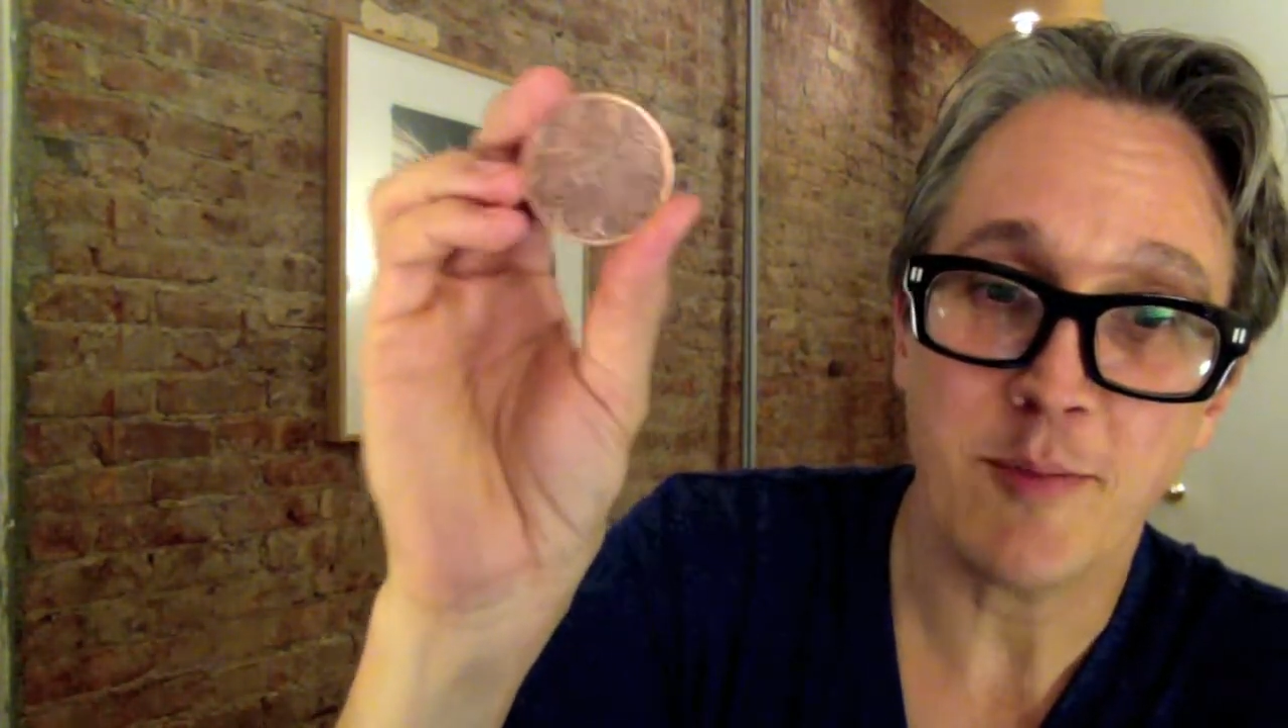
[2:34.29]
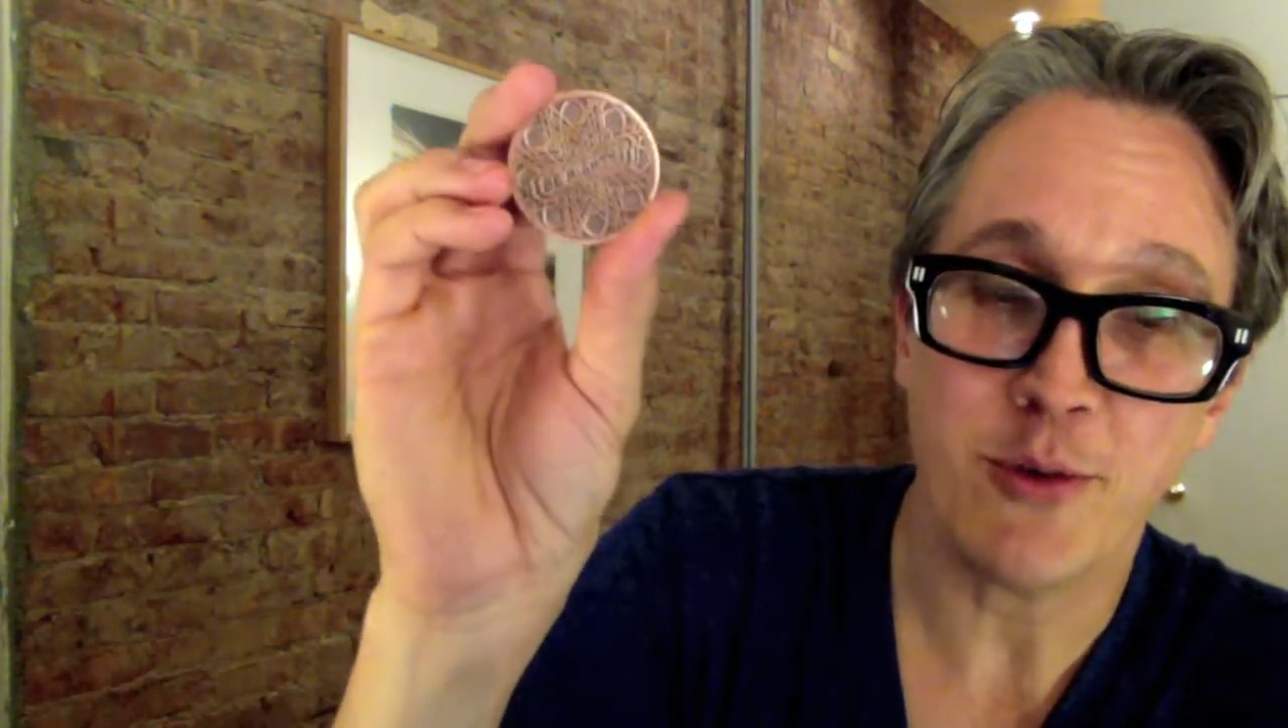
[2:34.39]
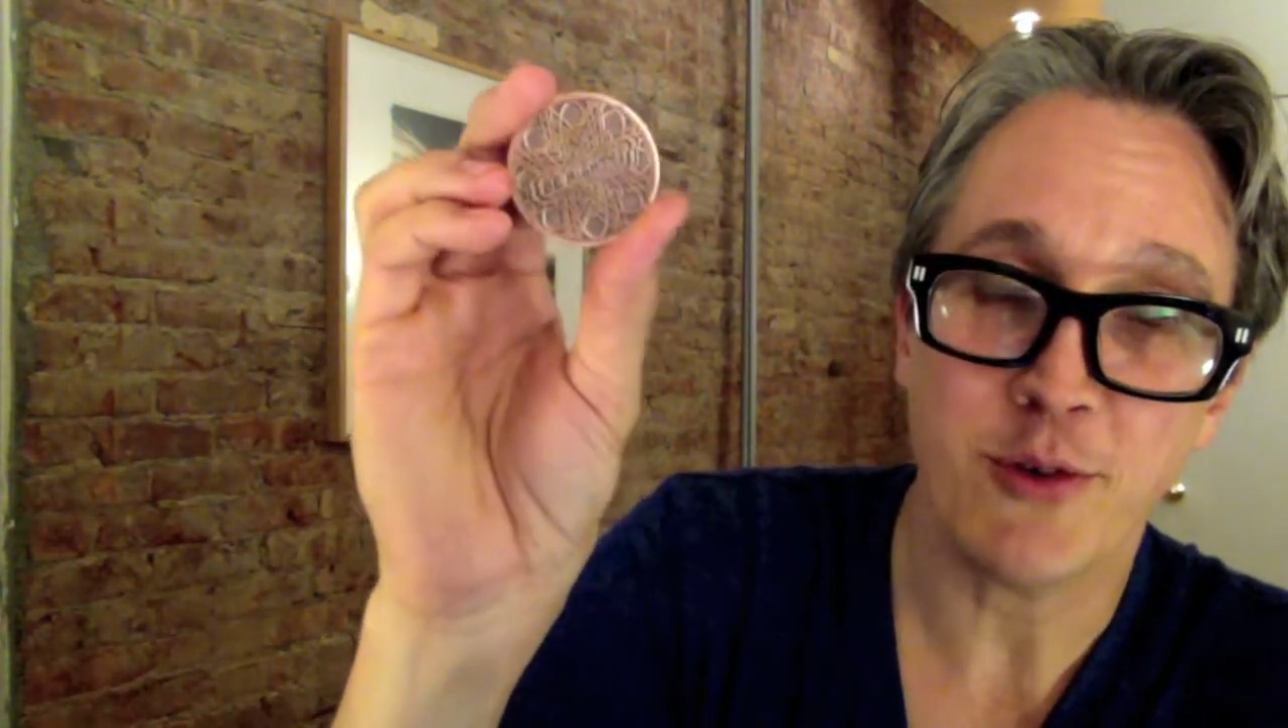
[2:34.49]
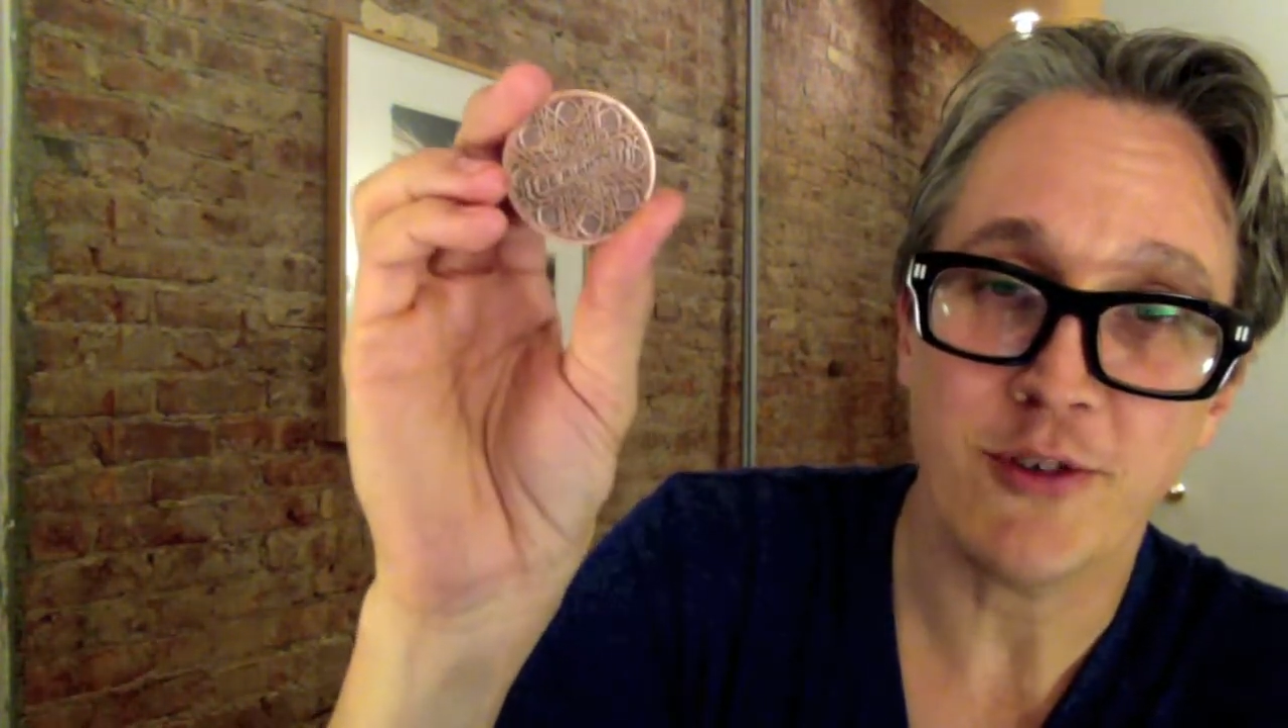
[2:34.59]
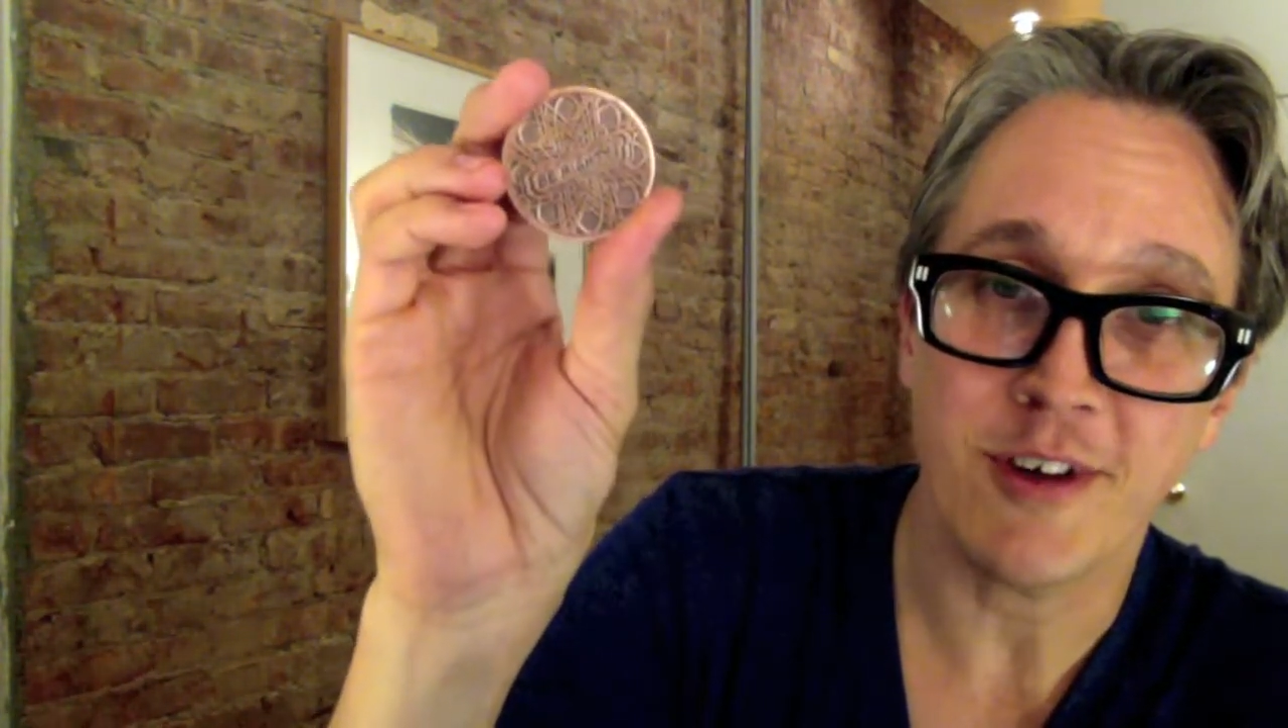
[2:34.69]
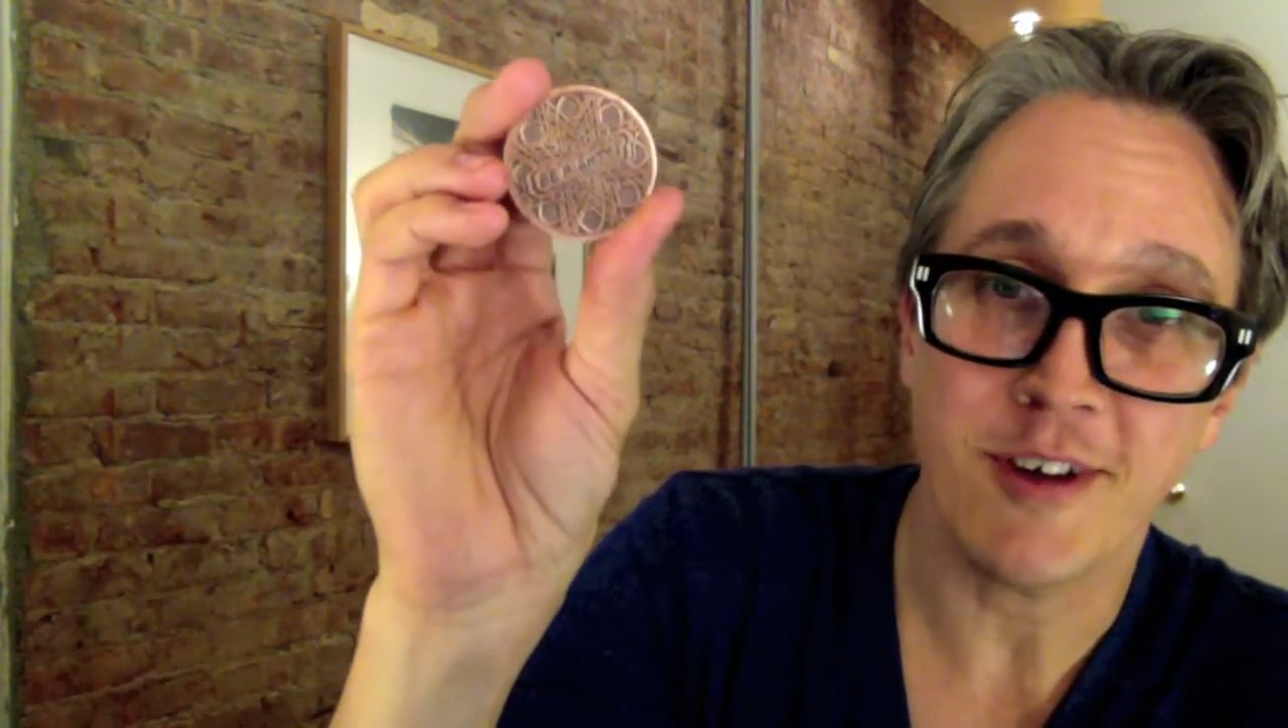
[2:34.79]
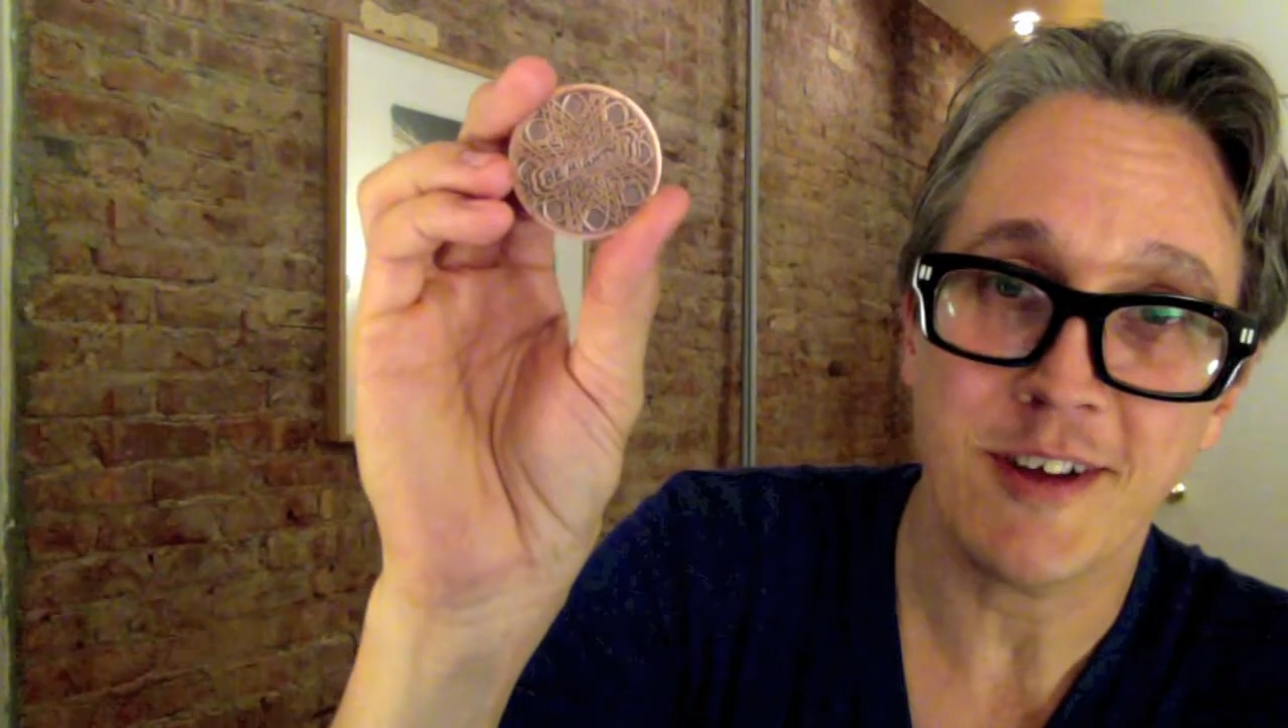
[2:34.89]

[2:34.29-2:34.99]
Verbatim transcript: pushing it.